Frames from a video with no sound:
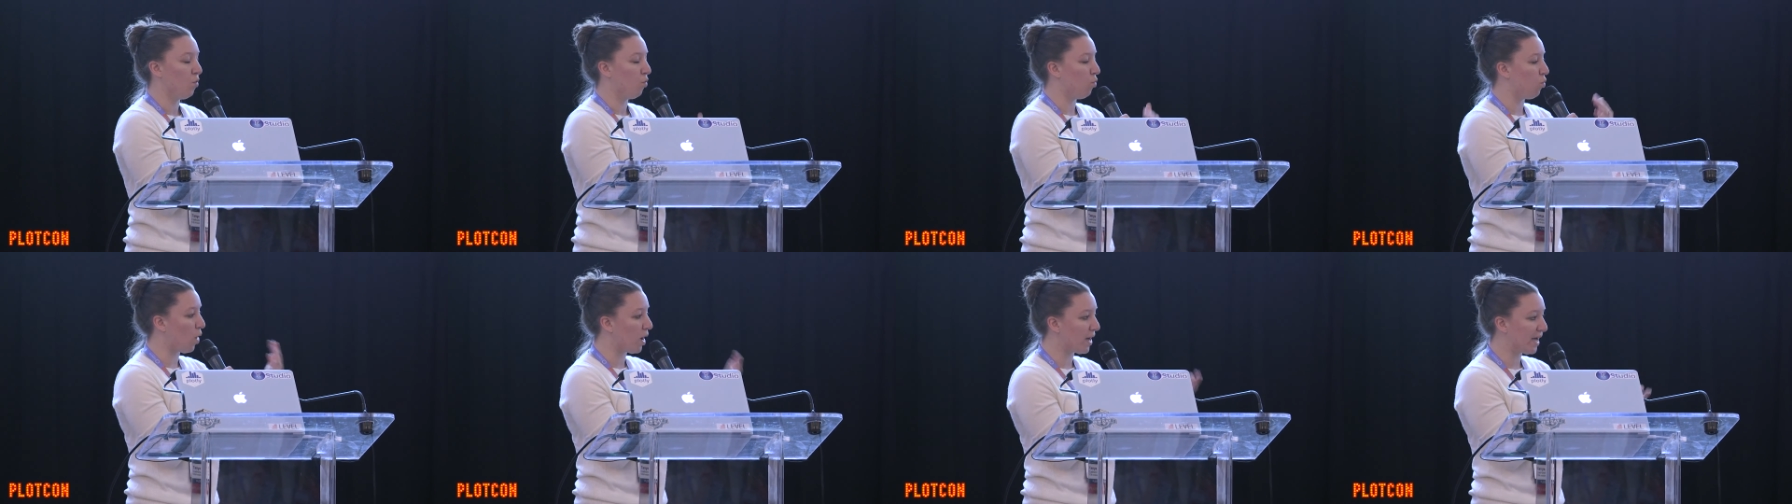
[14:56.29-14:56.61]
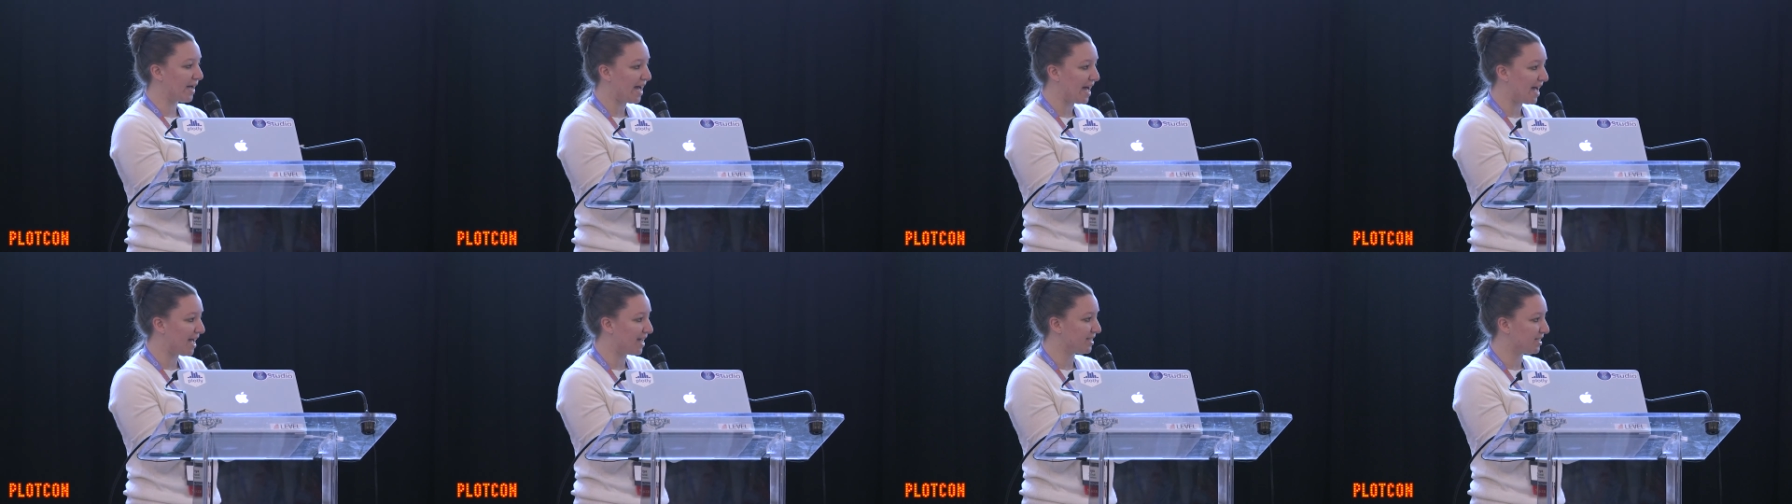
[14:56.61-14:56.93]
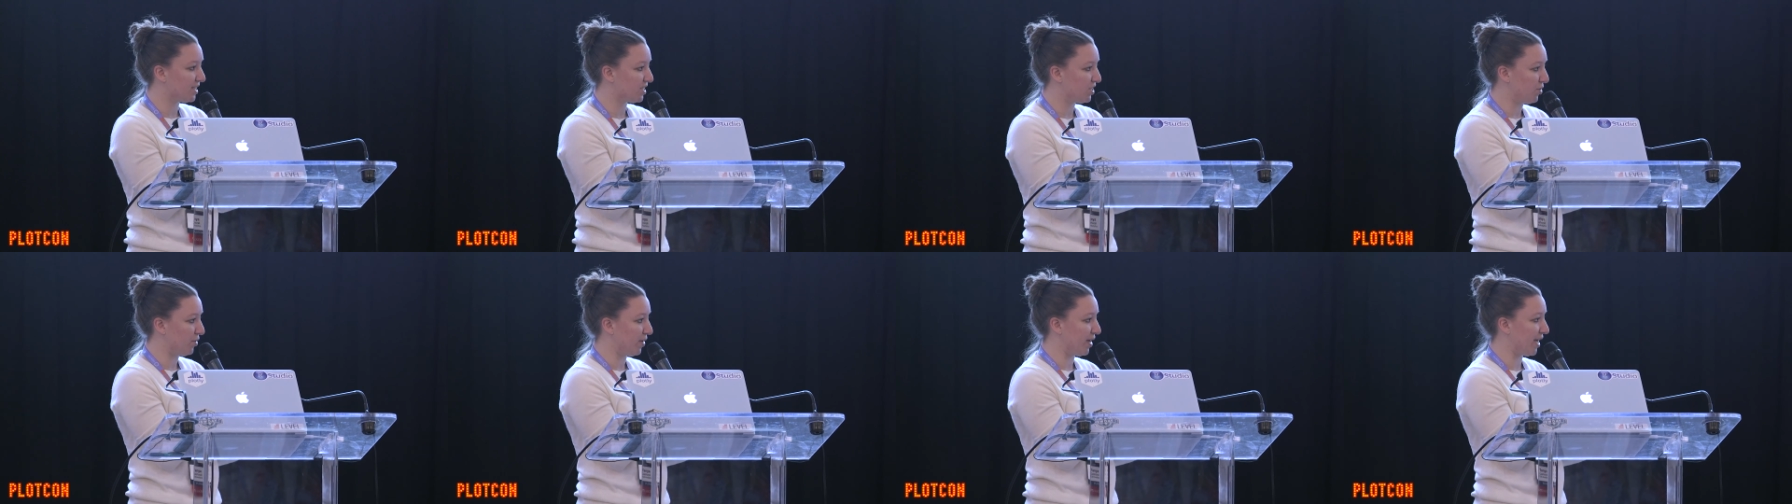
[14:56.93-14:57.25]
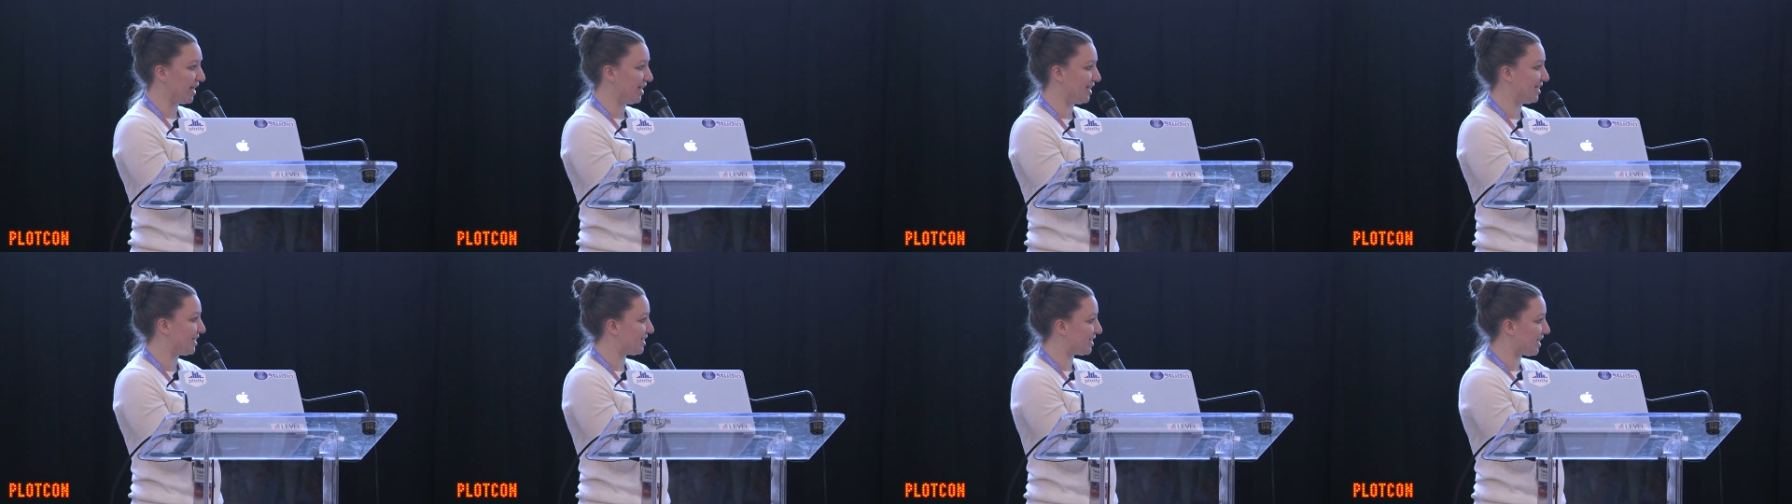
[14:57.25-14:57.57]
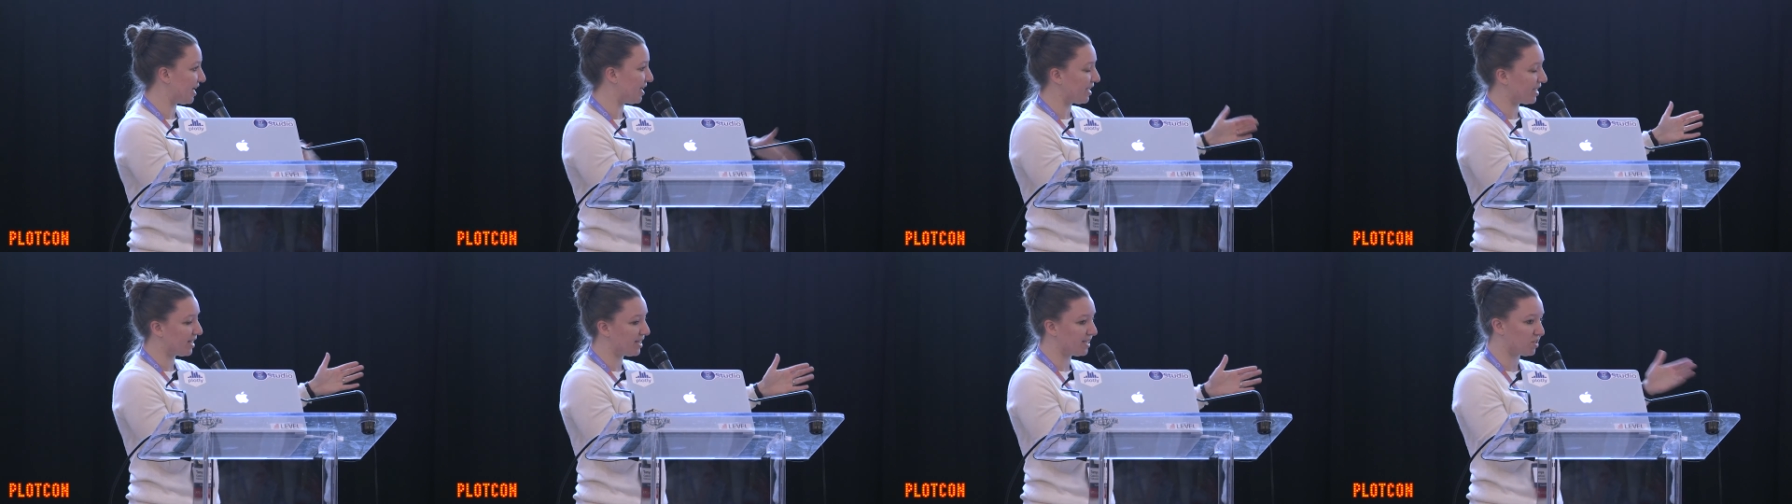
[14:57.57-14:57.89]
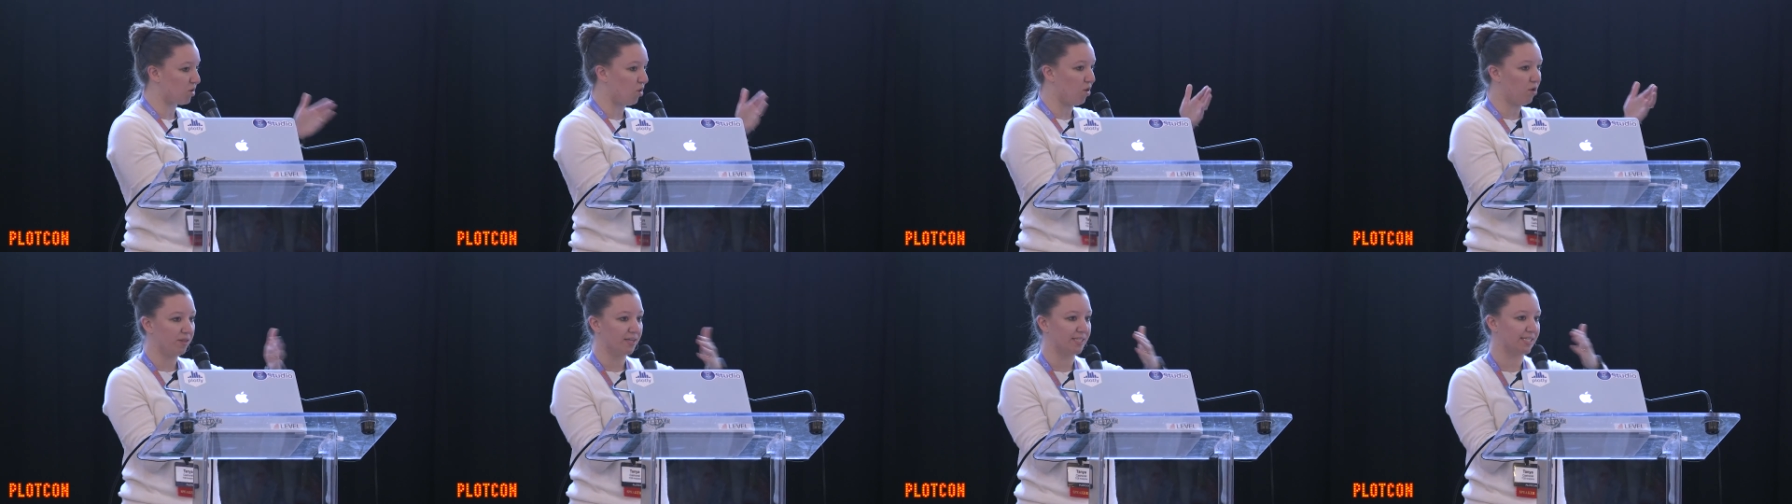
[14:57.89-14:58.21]
One guy's doing it. He's sending it
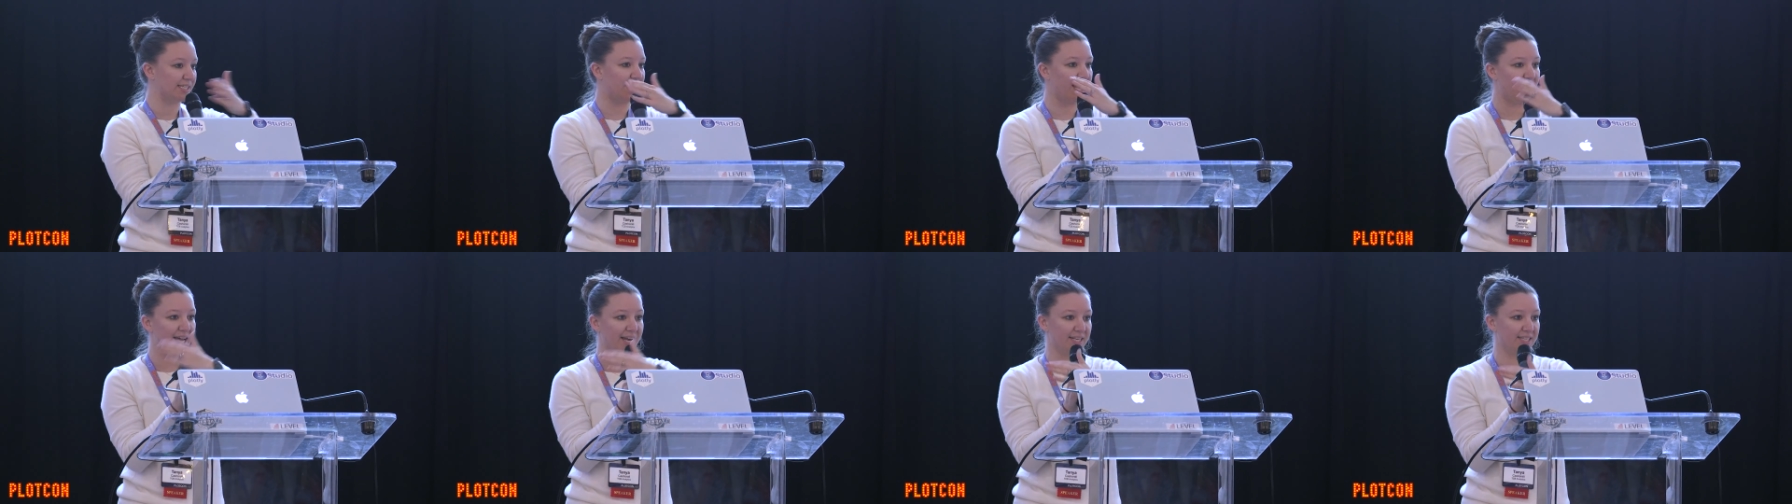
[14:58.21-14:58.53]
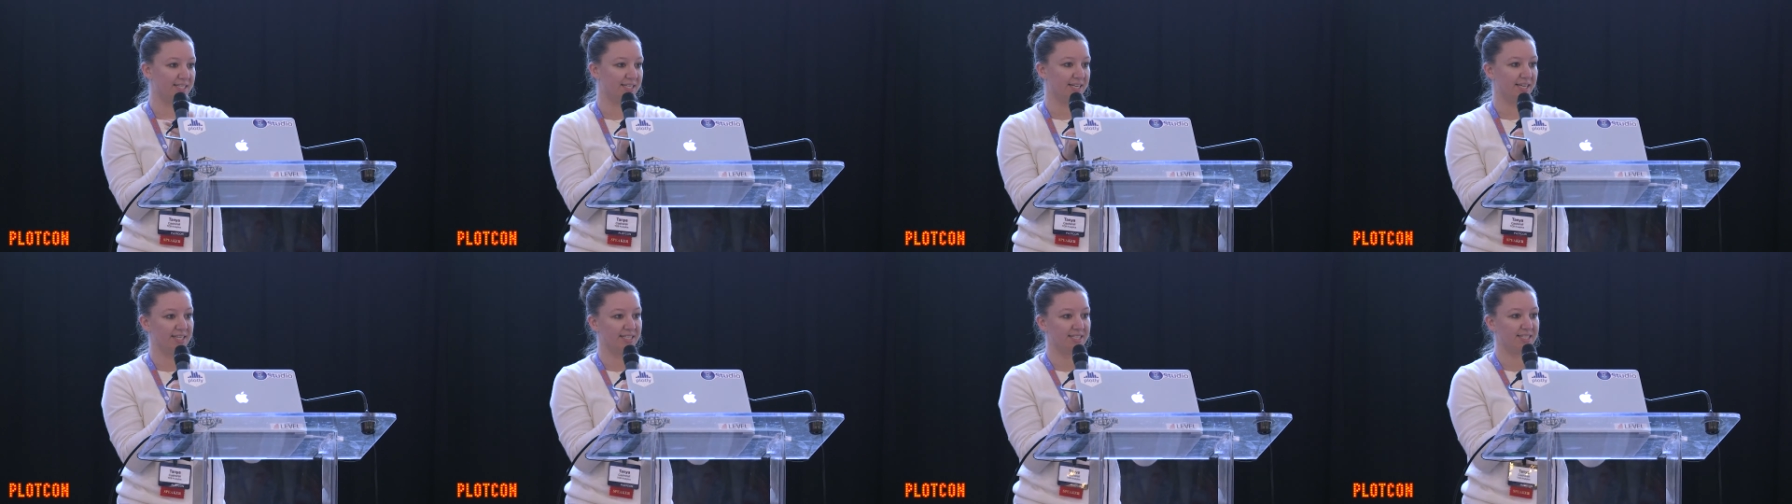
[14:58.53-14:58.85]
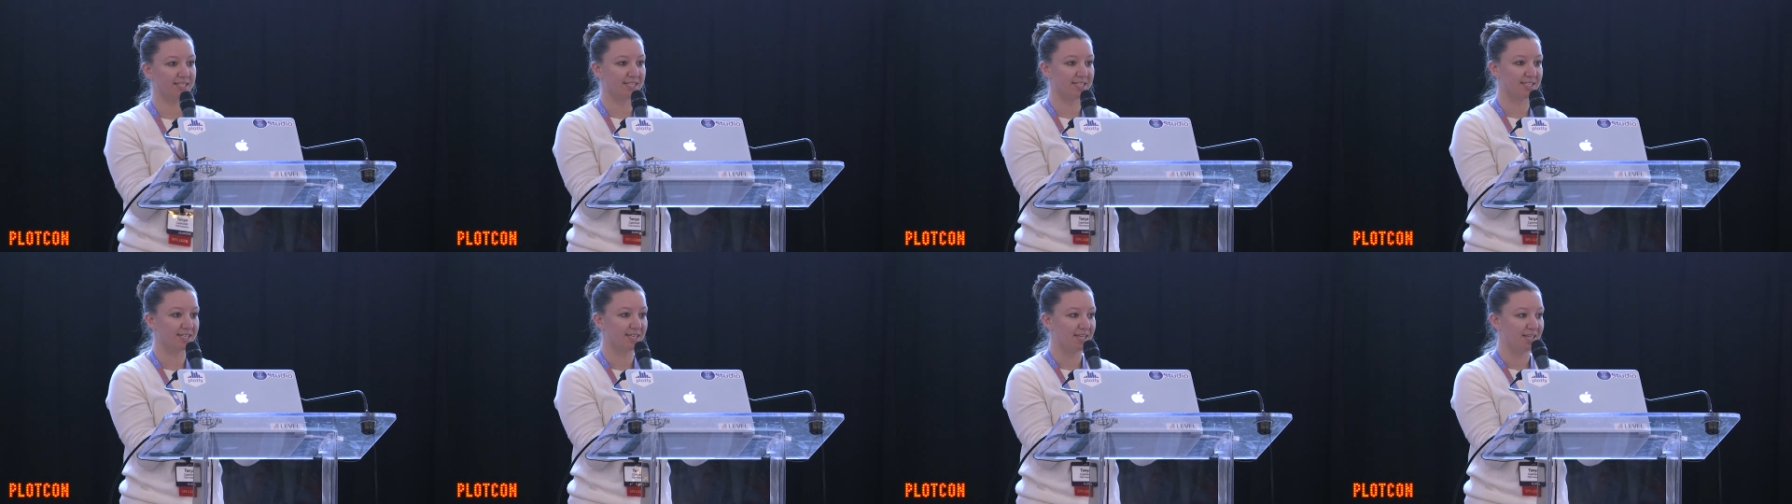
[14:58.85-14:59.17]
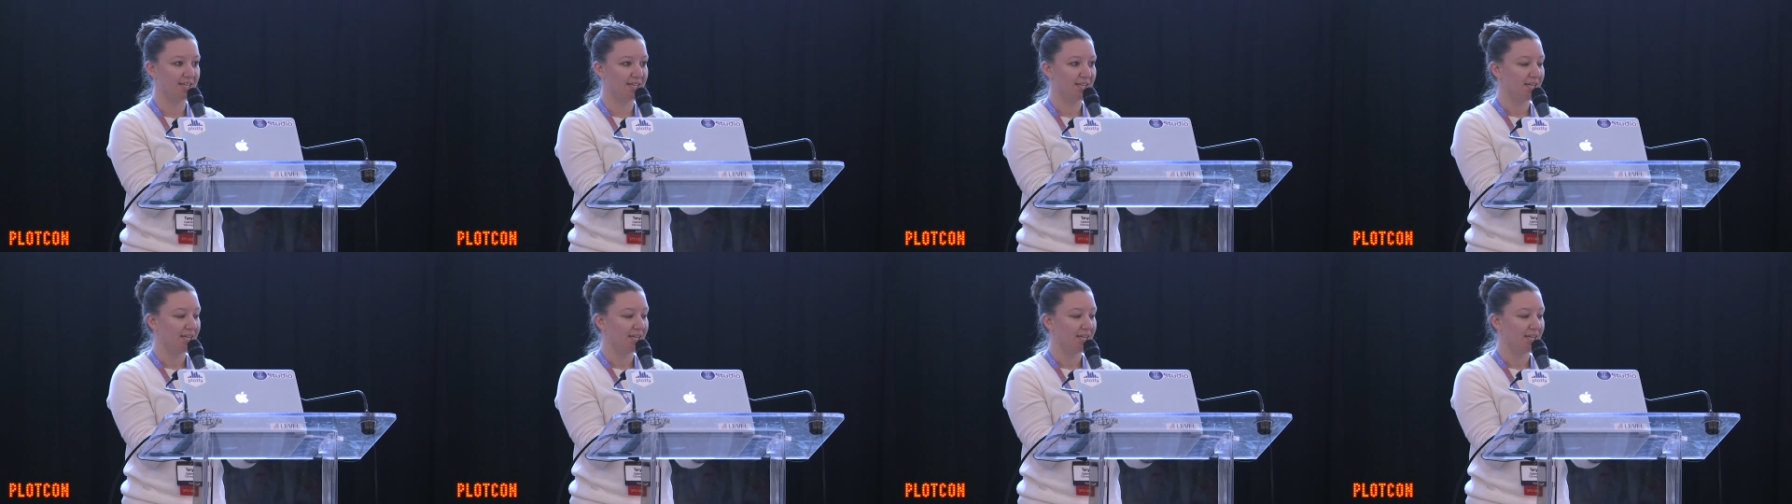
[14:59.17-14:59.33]
to all the scientists.